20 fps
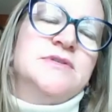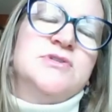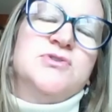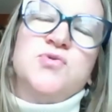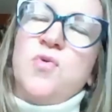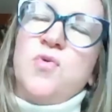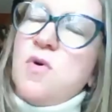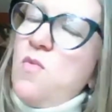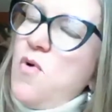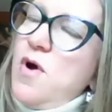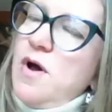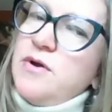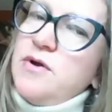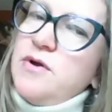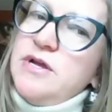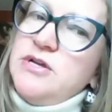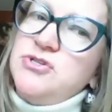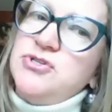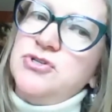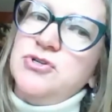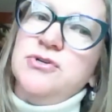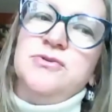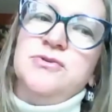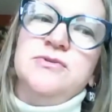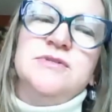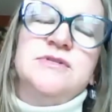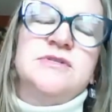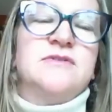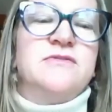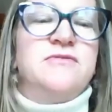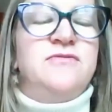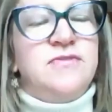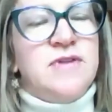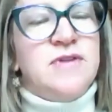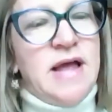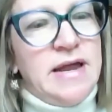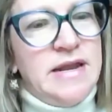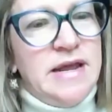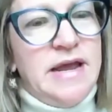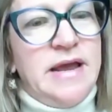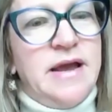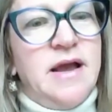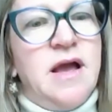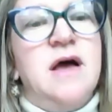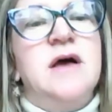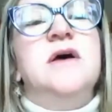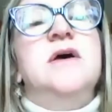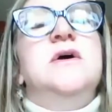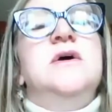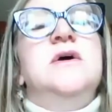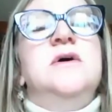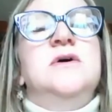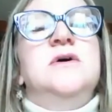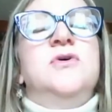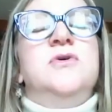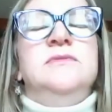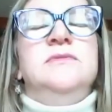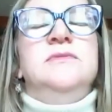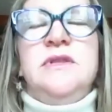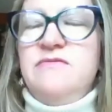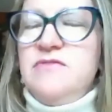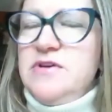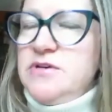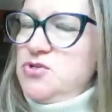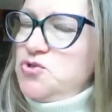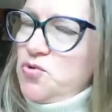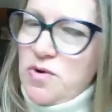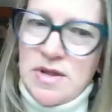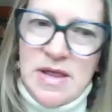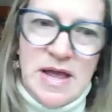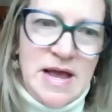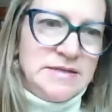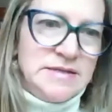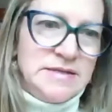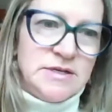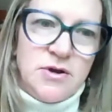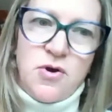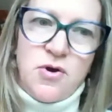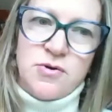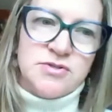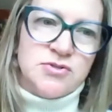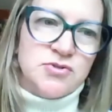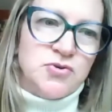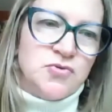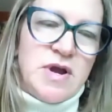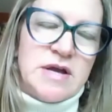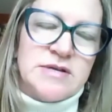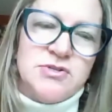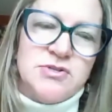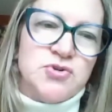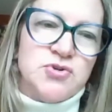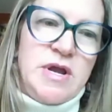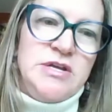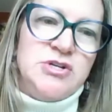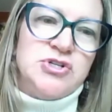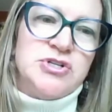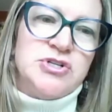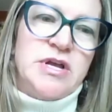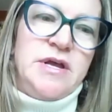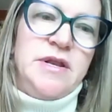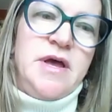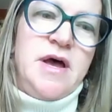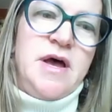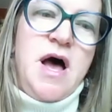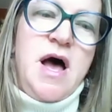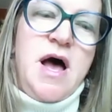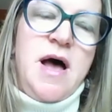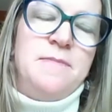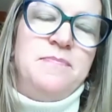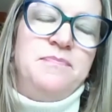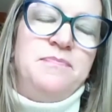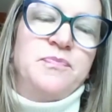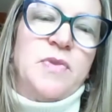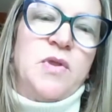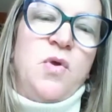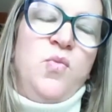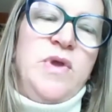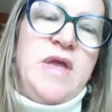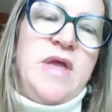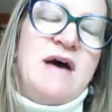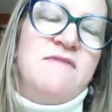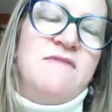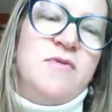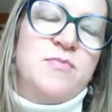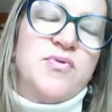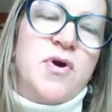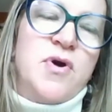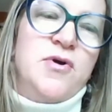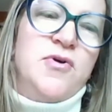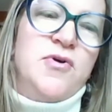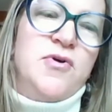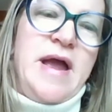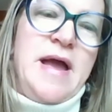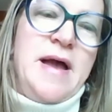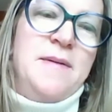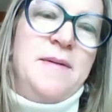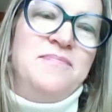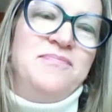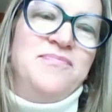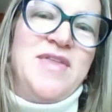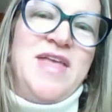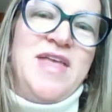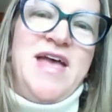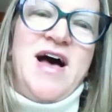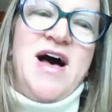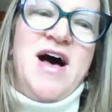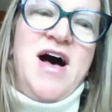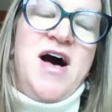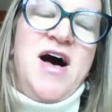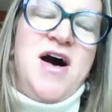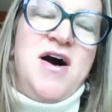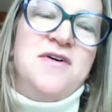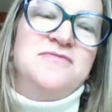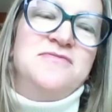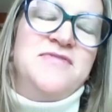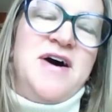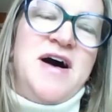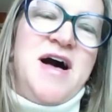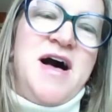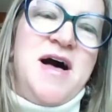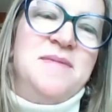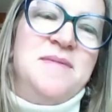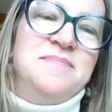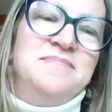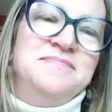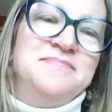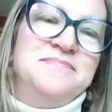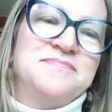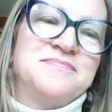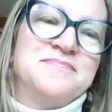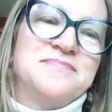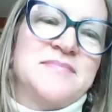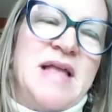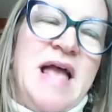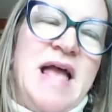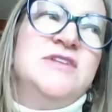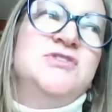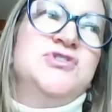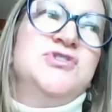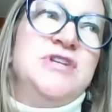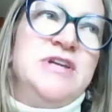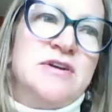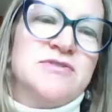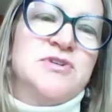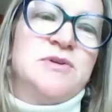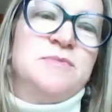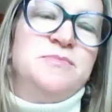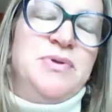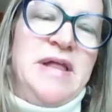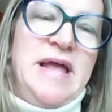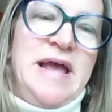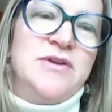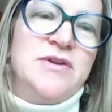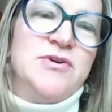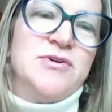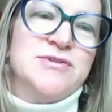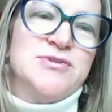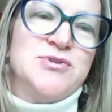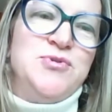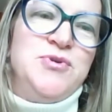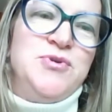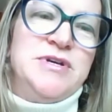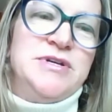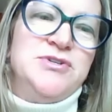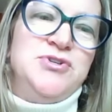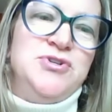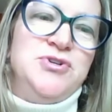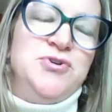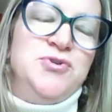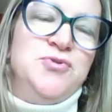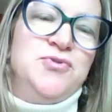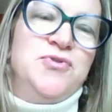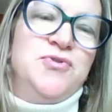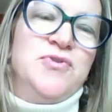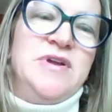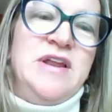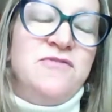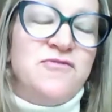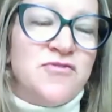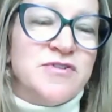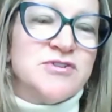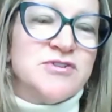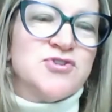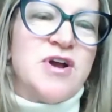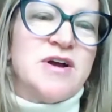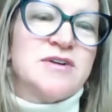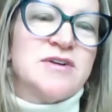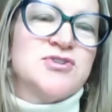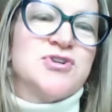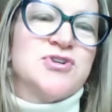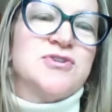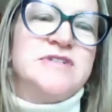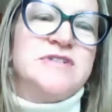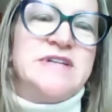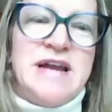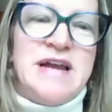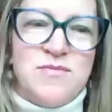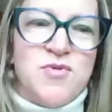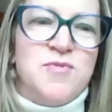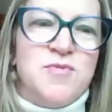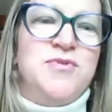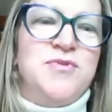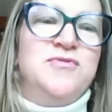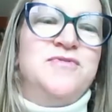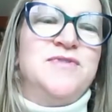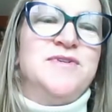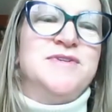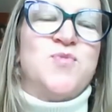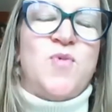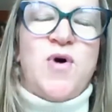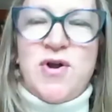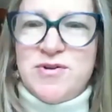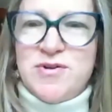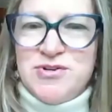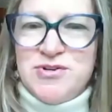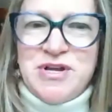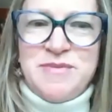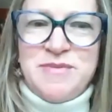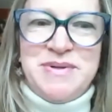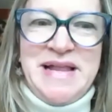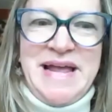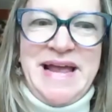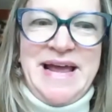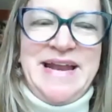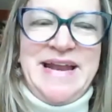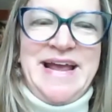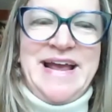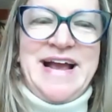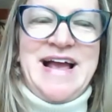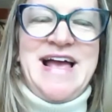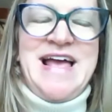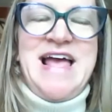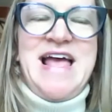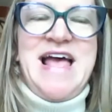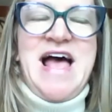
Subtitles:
stormwater issues, flooding, living shorelines, and coastal restoration. We have a program of engineers and planners who can do green infrastructure, dam removals, watershed planning,